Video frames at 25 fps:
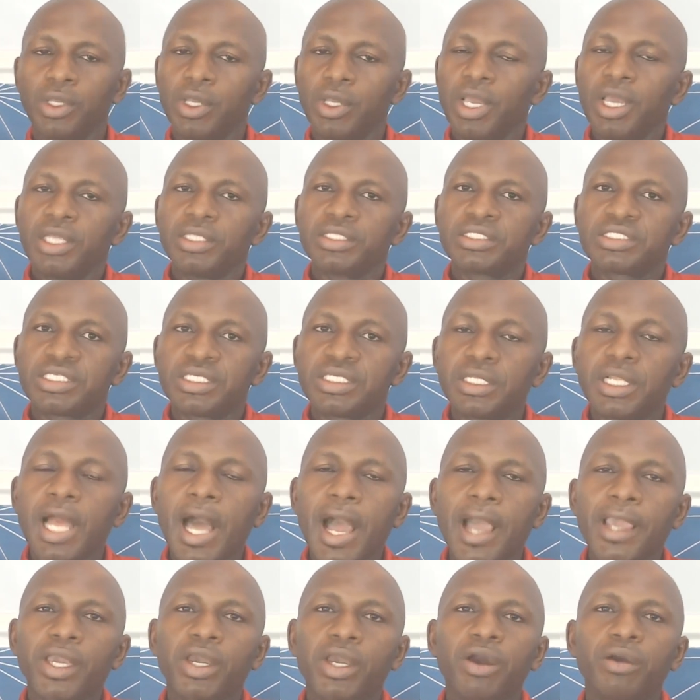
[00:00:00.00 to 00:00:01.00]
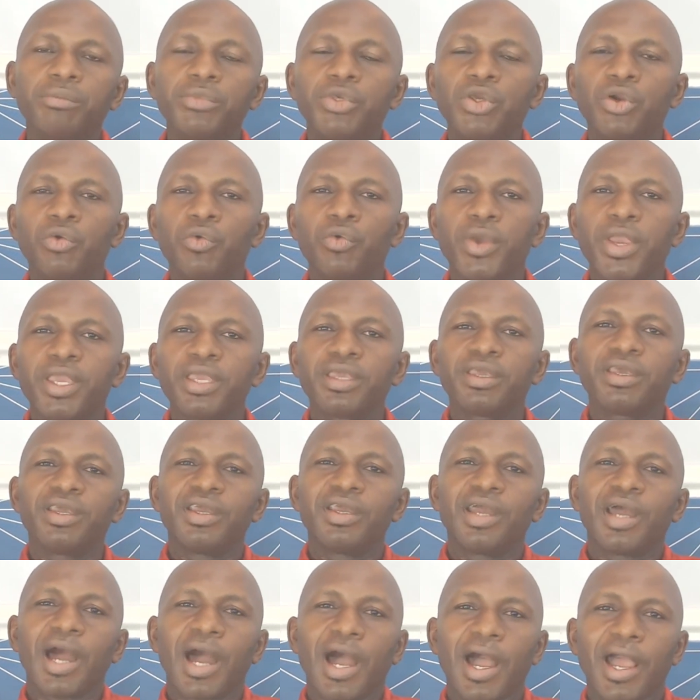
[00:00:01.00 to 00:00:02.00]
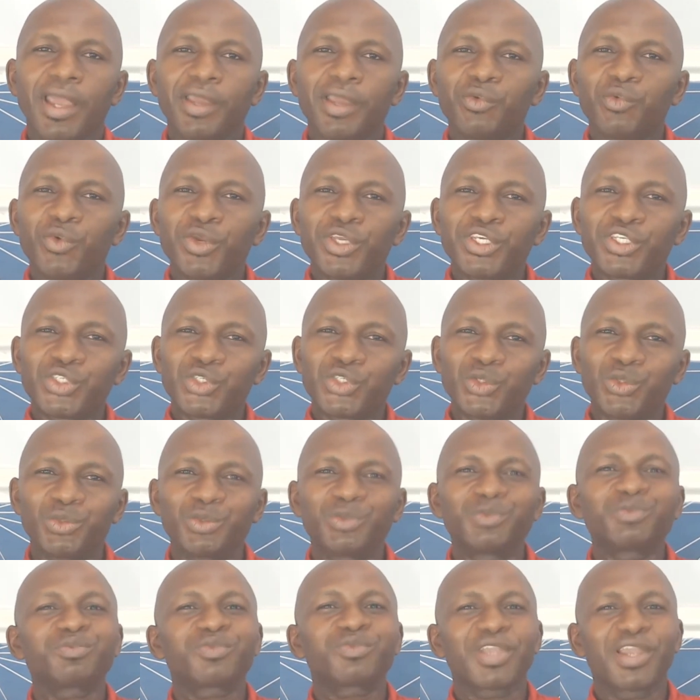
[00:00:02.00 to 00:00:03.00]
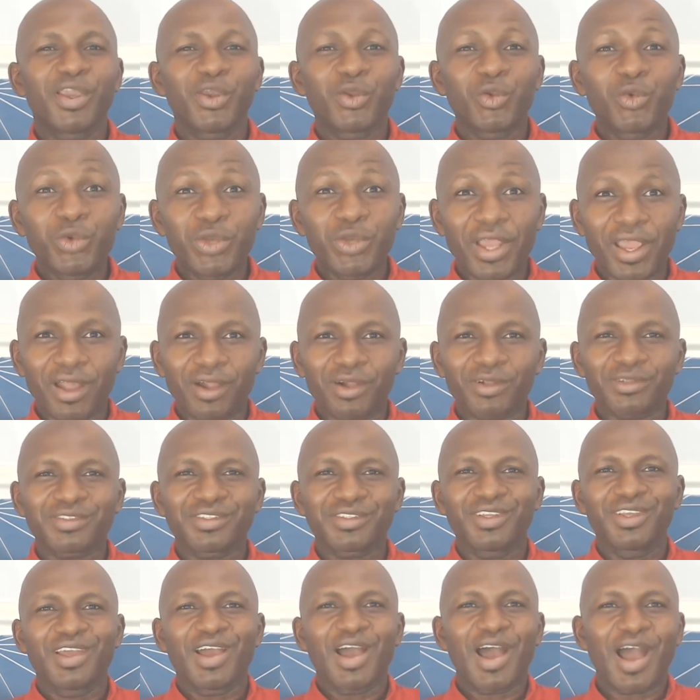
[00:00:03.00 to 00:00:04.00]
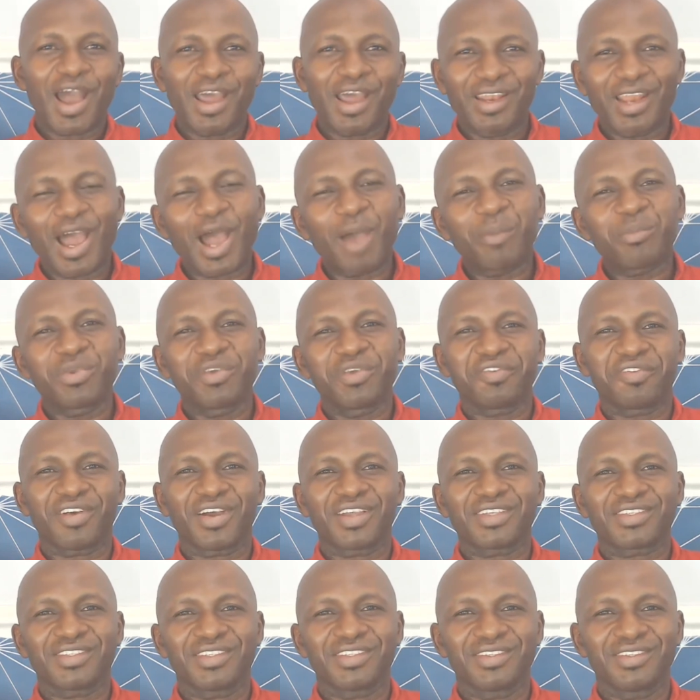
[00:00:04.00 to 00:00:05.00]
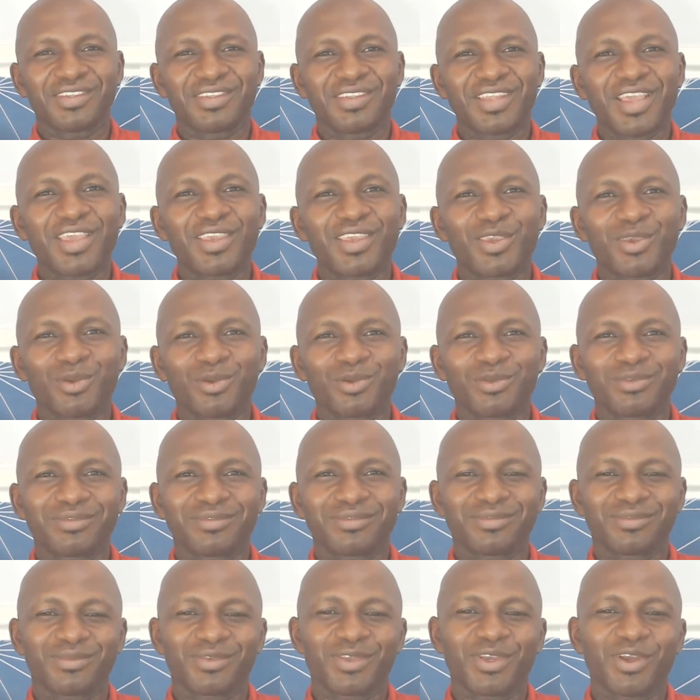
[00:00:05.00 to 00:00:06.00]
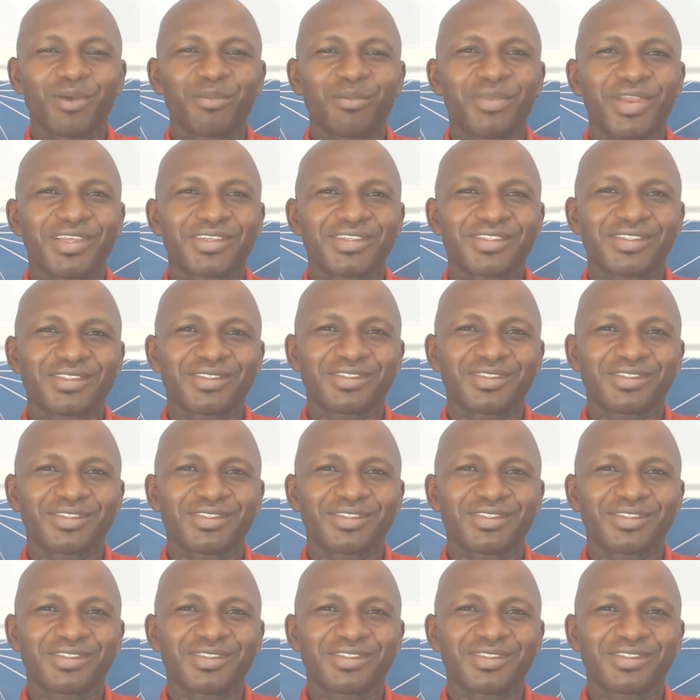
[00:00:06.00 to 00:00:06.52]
Till I come your way, I wish you a good health and happy fasting. Thank you. God bless.